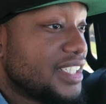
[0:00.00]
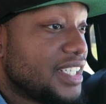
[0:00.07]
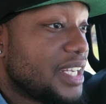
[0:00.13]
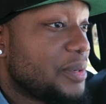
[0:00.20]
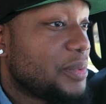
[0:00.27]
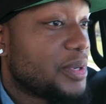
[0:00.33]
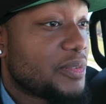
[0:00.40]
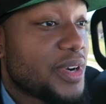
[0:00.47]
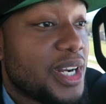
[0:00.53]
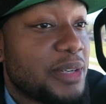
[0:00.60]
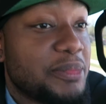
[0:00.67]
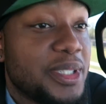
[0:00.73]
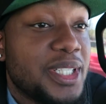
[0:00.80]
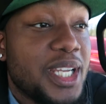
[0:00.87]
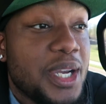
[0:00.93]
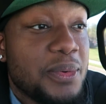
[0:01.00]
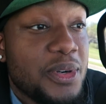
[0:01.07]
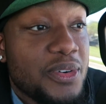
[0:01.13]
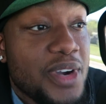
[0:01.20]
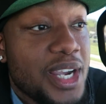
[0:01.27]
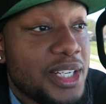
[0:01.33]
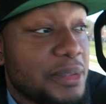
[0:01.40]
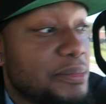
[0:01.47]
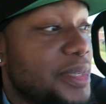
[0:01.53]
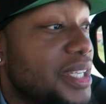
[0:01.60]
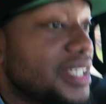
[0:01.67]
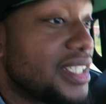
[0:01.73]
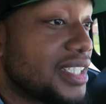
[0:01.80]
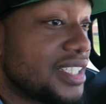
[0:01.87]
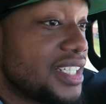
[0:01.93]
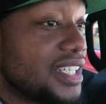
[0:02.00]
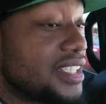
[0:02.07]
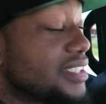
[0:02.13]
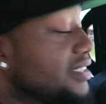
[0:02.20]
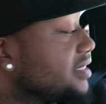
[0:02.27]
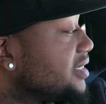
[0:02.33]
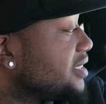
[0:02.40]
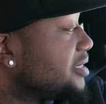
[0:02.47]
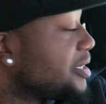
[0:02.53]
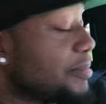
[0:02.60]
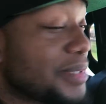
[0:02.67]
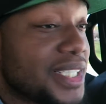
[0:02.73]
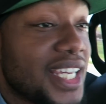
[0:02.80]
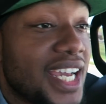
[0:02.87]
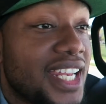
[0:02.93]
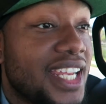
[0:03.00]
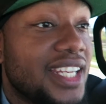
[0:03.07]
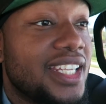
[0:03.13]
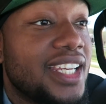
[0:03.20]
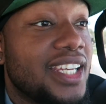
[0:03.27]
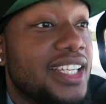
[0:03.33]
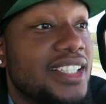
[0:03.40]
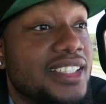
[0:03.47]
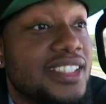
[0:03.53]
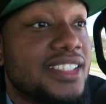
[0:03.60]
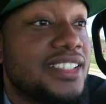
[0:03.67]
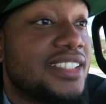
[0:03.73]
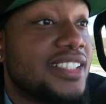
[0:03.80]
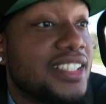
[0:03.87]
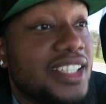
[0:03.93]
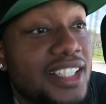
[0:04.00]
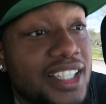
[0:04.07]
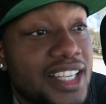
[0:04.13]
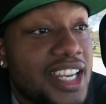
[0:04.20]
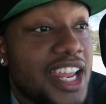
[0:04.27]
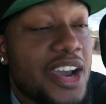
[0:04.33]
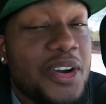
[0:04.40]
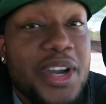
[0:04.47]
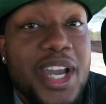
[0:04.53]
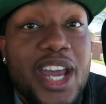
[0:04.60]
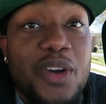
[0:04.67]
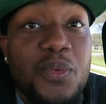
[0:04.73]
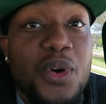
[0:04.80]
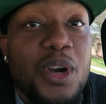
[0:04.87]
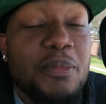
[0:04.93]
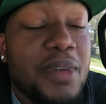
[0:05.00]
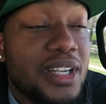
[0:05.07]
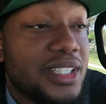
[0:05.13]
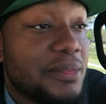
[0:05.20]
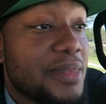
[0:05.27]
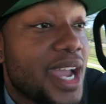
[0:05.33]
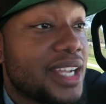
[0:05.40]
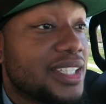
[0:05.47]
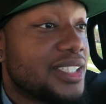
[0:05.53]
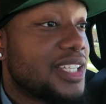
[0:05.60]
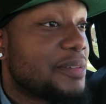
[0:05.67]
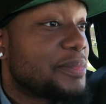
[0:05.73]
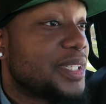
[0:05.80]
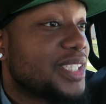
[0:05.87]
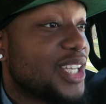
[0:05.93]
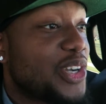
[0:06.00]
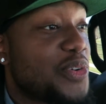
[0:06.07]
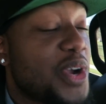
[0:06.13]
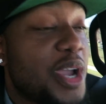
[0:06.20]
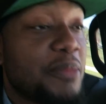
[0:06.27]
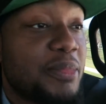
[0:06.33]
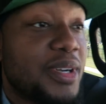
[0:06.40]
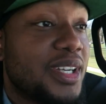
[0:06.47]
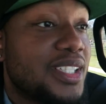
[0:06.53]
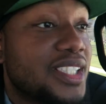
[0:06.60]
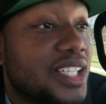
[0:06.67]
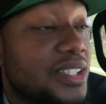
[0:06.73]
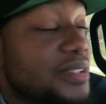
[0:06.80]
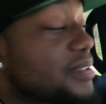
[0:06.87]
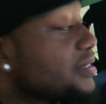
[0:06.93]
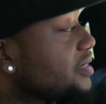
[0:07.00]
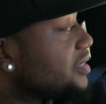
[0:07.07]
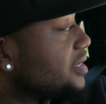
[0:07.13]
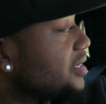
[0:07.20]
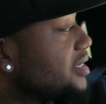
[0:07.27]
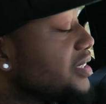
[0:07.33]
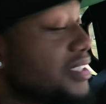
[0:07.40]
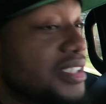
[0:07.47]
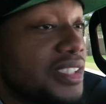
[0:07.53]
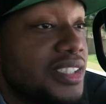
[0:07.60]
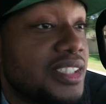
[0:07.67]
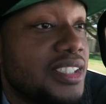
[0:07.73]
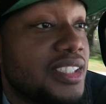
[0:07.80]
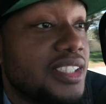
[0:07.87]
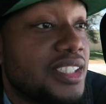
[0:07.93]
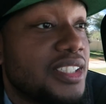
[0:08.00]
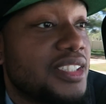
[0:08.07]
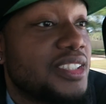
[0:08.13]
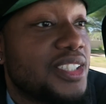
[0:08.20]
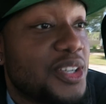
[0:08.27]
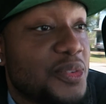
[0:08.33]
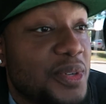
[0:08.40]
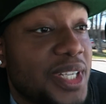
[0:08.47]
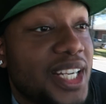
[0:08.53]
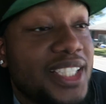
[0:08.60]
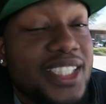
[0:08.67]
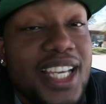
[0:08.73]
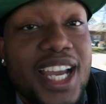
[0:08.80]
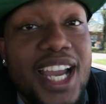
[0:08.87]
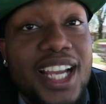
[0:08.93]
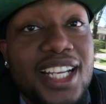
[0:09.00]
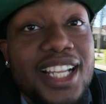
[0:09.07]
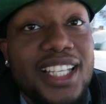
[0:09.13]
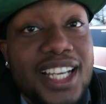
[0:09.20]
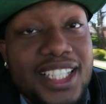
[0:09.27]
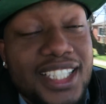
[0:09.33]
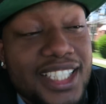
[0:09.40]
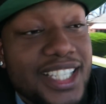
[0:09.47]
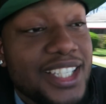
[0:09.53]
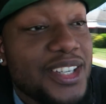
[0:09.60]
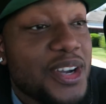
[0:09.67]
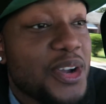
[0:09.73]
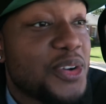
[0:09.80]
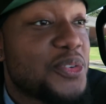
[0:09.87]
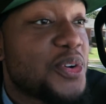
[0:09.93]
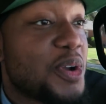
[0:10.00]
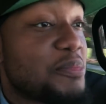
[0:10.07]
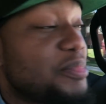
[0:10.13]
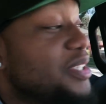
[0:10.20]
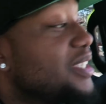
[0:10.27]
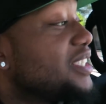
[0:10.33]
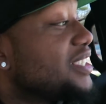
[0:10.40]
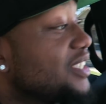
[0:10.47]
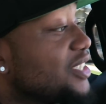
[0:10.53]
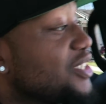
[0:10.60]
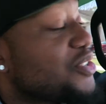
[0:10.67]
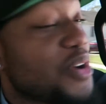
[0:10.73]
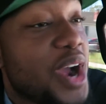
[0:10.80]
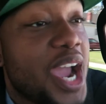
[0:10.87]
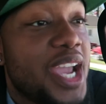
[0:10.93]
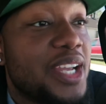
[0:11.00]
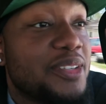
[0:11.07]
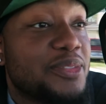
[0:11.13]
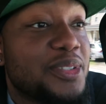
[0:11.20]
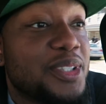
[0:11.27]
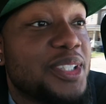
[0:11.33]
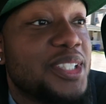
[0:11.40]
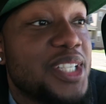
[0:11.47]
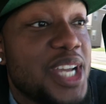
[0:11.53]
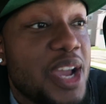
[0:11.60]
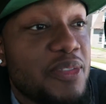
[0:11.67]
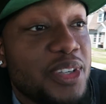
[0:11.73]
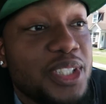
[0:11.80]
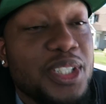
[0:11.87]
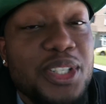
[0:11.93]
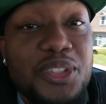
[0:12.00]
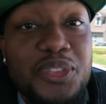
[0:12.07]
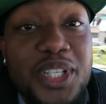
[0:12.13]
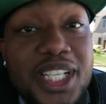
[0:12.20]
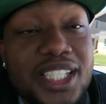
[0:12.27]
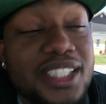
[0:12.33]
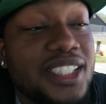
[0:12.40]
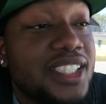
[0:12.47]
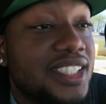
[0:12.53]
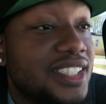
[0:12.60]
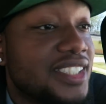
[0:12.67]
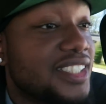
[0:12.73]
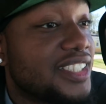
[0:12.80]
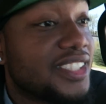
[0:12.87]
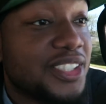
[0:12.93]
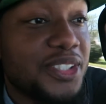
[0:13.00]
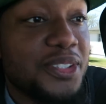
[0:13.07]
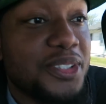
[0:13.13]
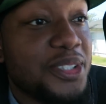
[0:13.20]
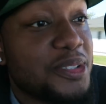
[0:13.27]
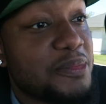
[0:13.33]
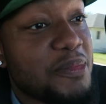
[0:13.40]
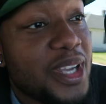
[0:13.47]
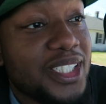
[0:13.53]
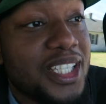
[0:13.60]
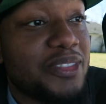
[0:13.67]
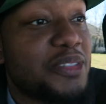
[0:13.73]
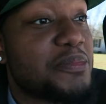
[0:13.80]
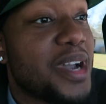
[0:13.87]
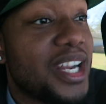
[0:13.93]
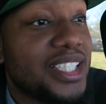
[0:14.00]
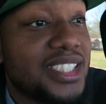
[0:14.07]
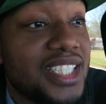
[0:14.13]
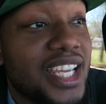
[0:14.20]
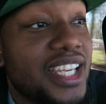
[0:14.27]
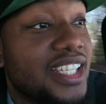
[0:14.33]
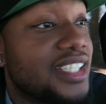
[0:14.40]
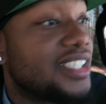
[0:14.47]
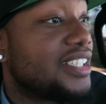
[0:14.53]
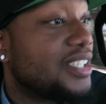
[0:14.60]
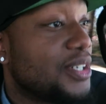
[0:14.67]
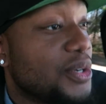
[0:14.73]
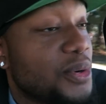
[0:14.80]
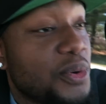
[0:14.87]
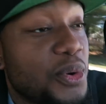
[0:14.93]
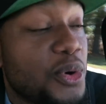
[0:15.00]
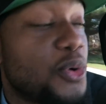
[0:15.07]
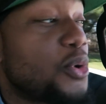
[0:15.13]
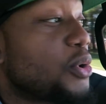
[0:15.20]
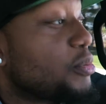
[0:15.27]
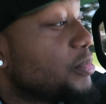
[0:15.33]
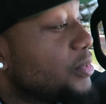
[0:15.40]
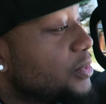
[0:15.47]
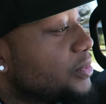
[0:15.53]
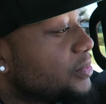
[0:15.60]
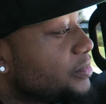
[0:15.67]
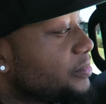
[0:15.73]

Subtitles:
they went right up in there and went right to bed today. And I'm glad they did, because now I don't gotta worry about them acting up at their grandparents' house. You know, when they're tired, they like to get all grumpy and crying for every little reason, so it makes everybody's day horrible.